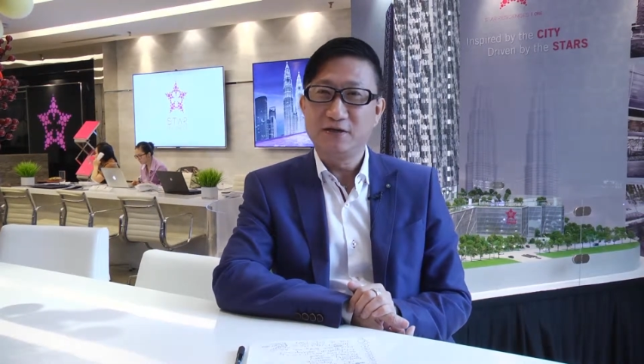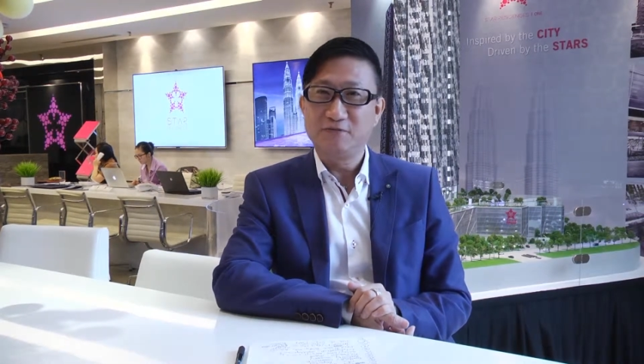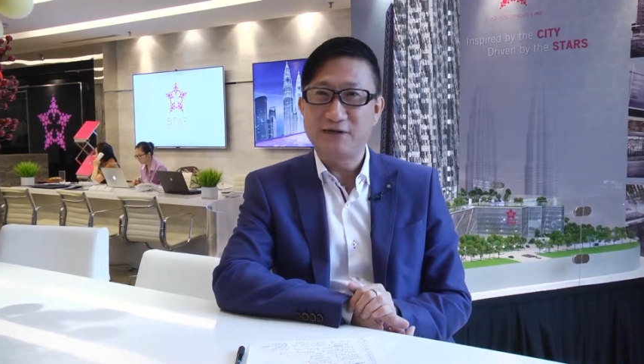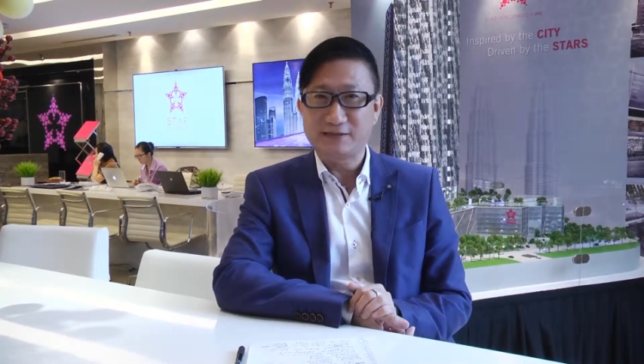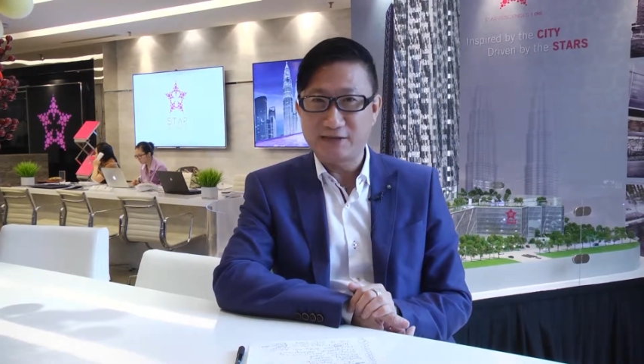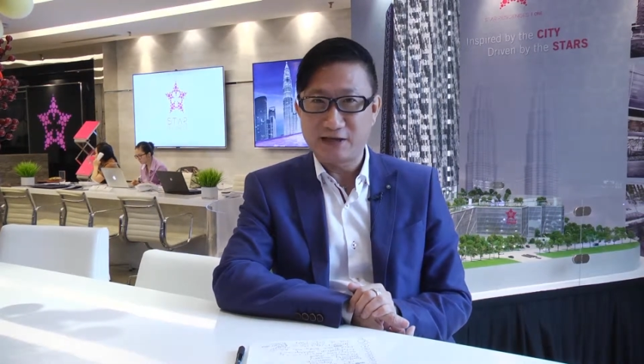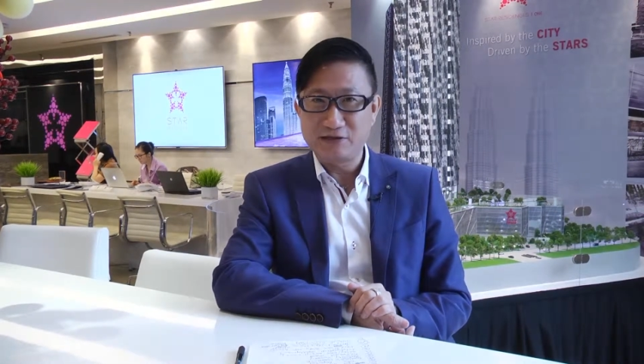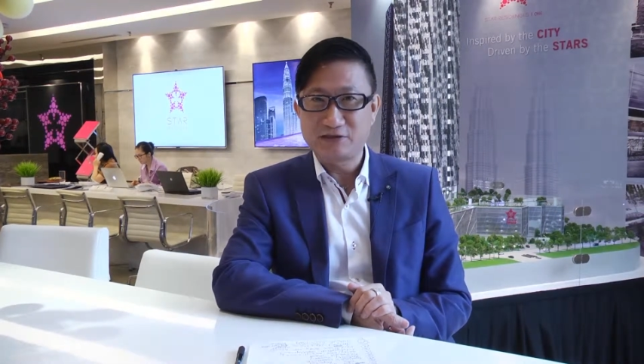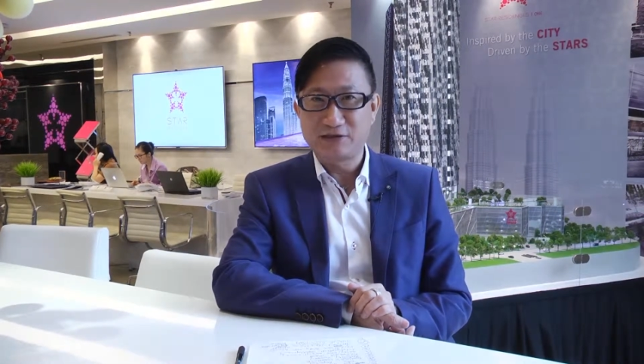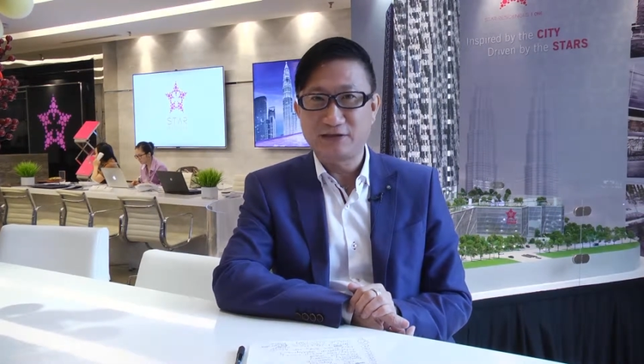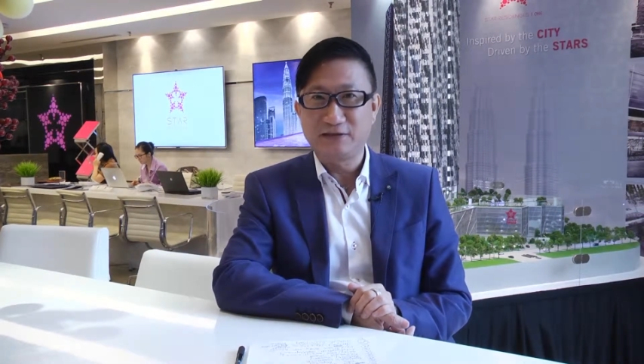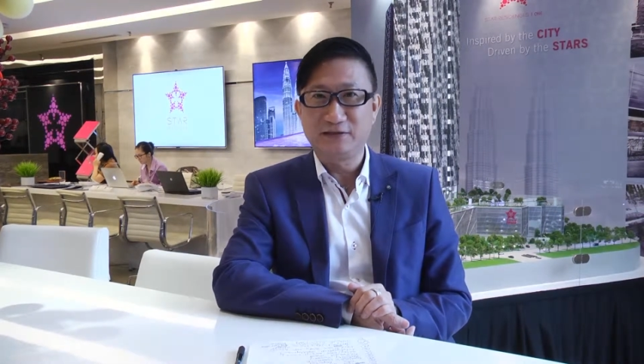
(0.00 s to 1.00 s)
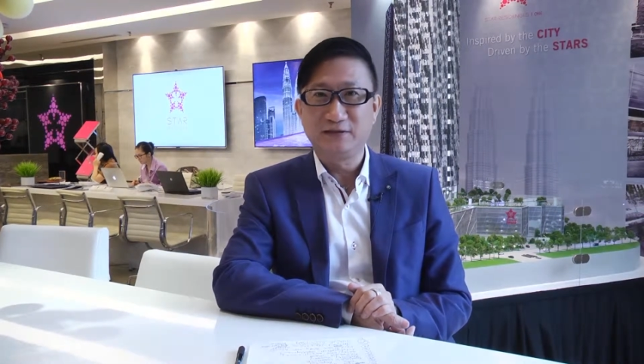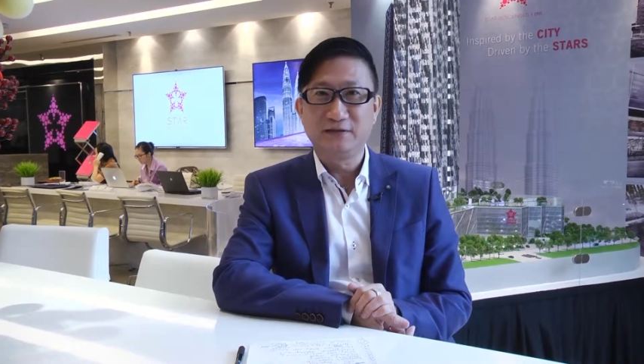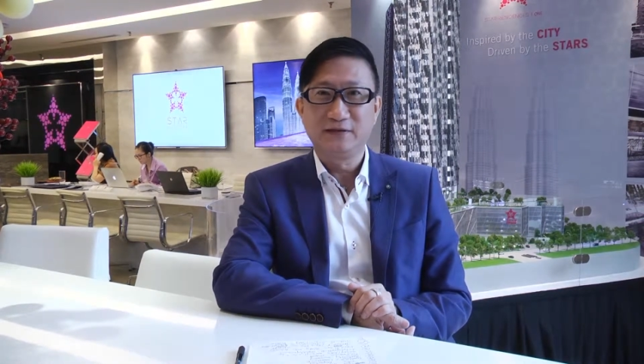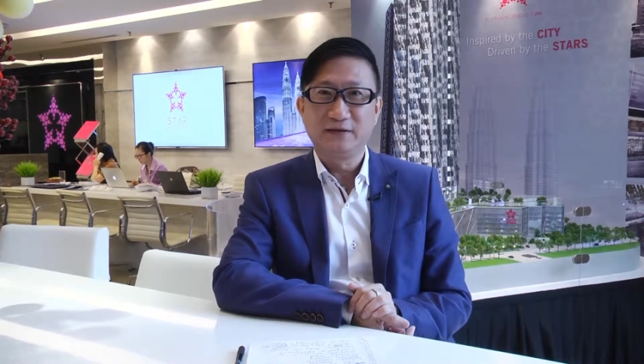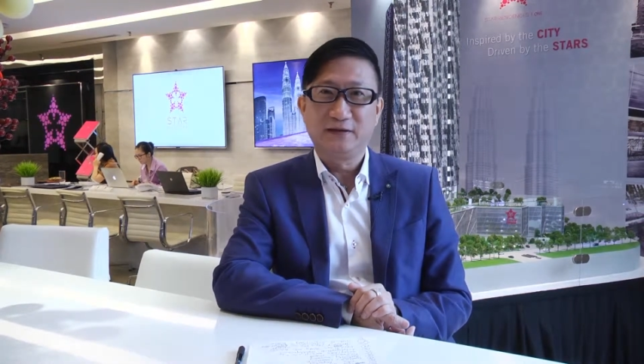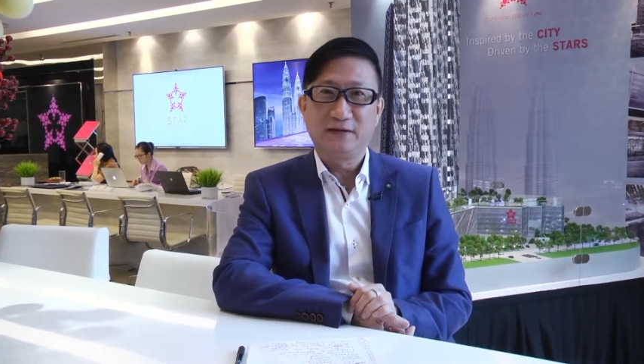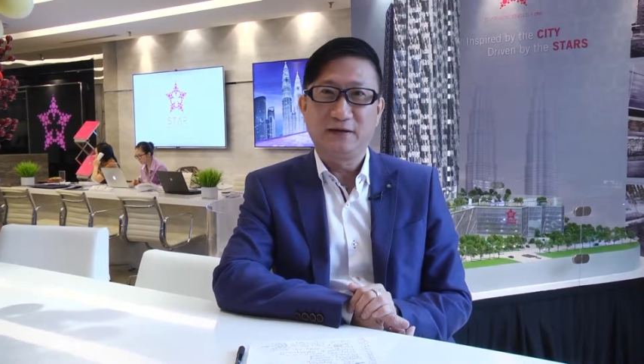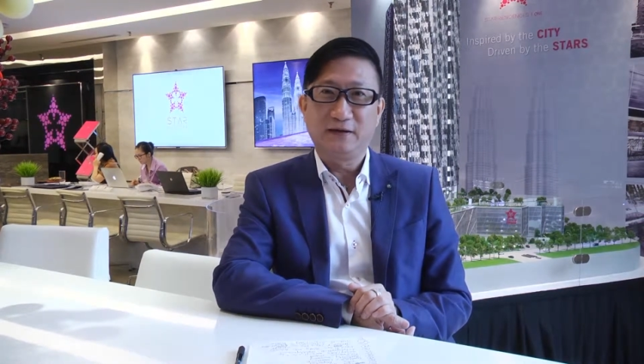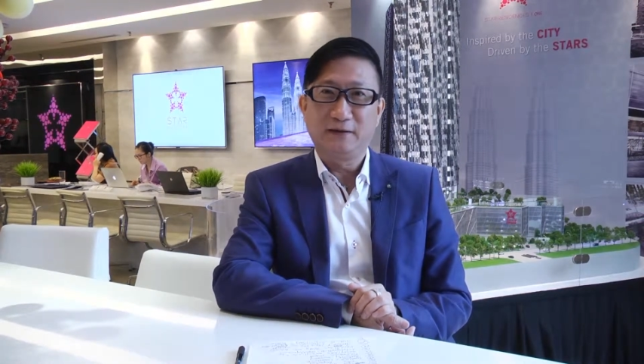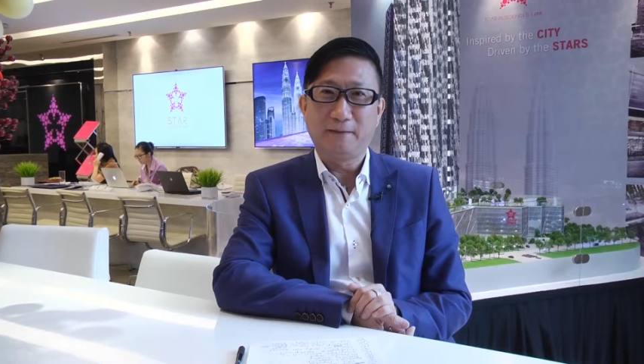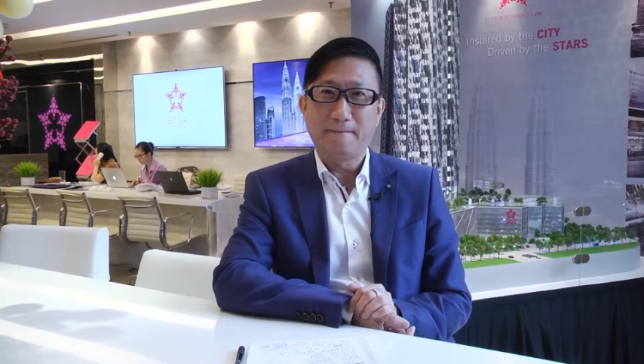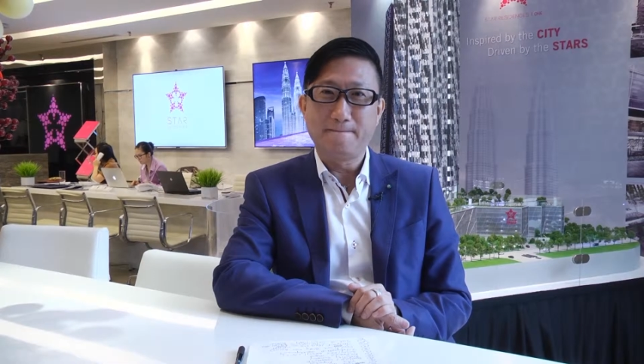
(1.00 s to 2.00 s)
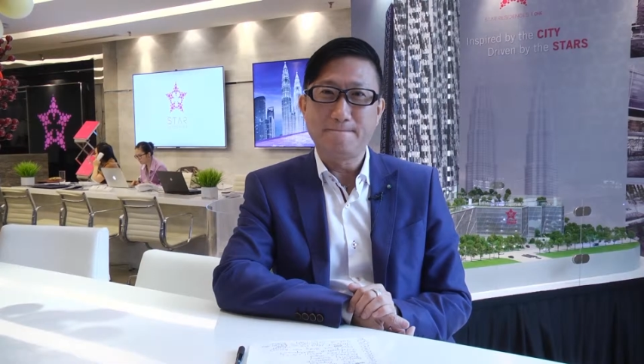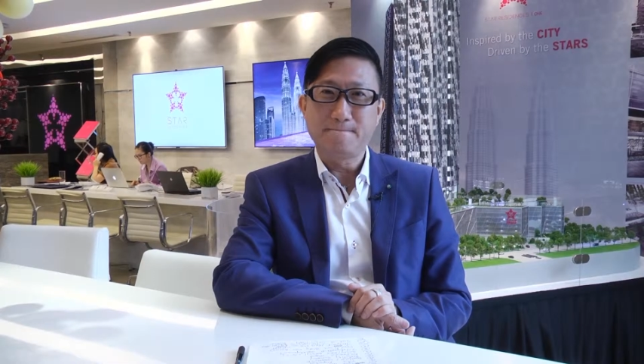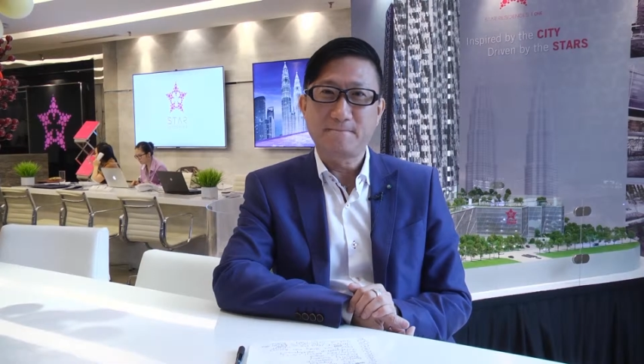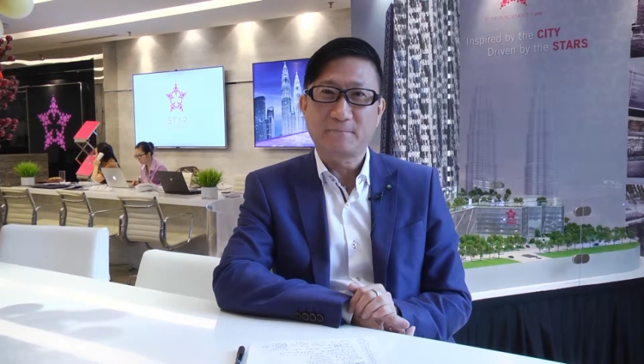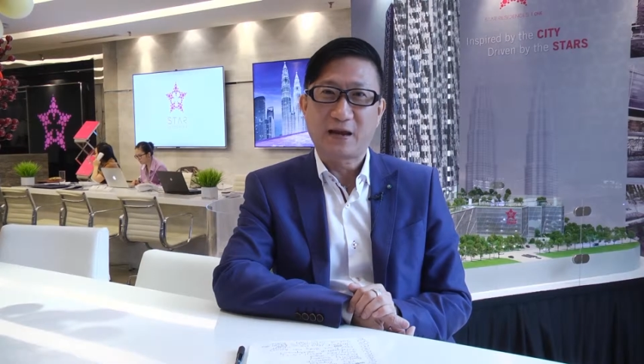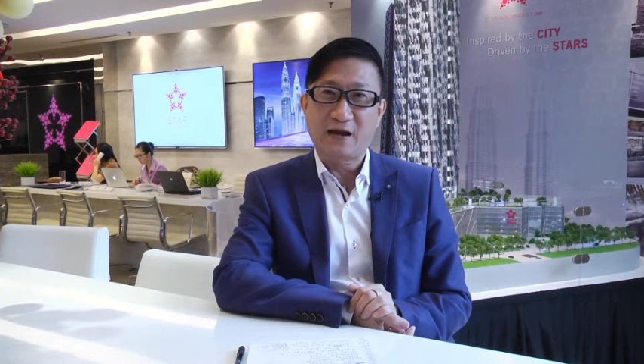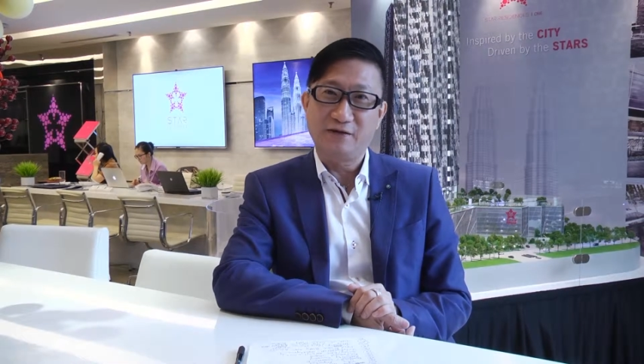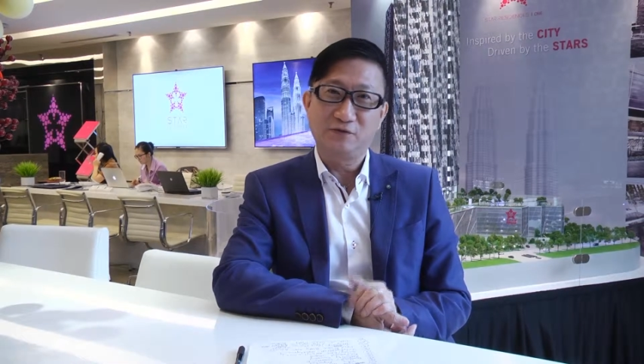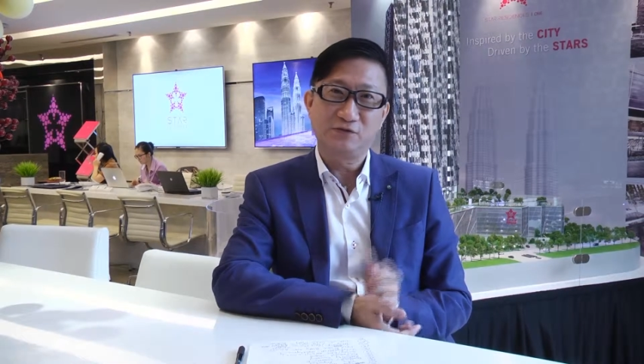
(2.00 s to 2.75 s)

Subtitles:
residential, and